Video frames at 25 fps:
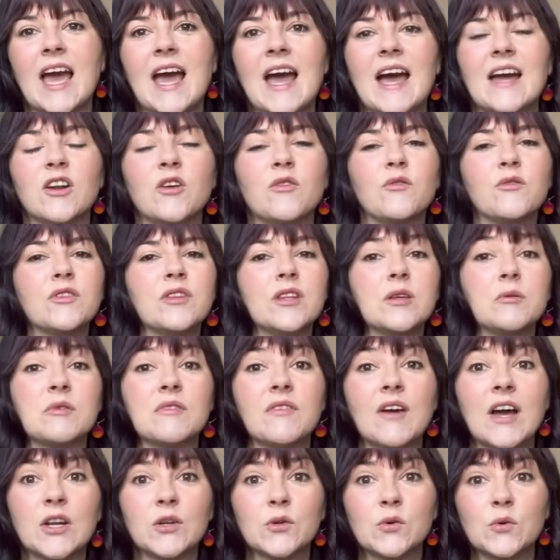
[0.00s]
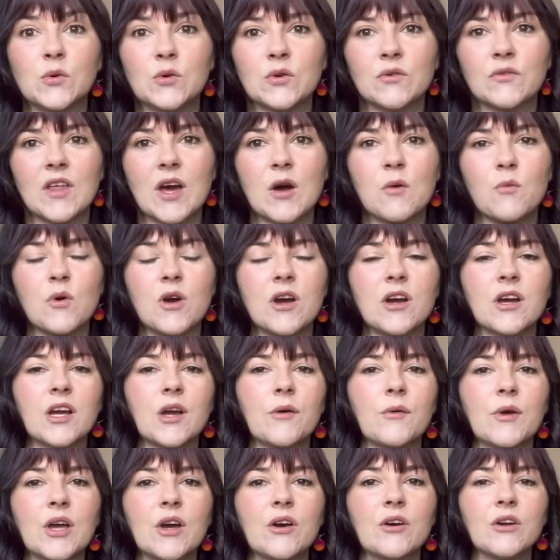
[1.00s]
And obviously we've had all of that work
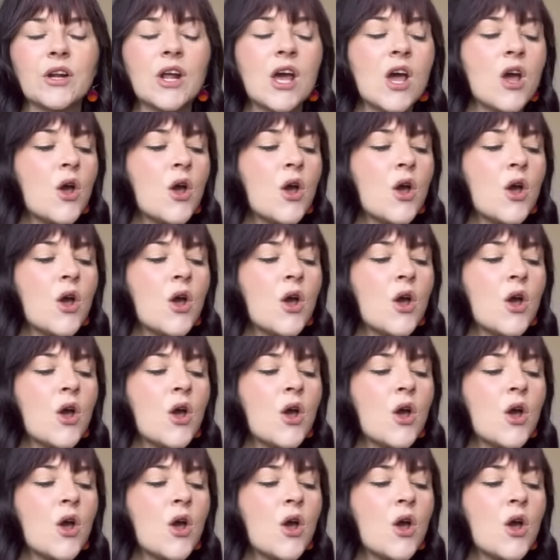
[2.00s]
going on.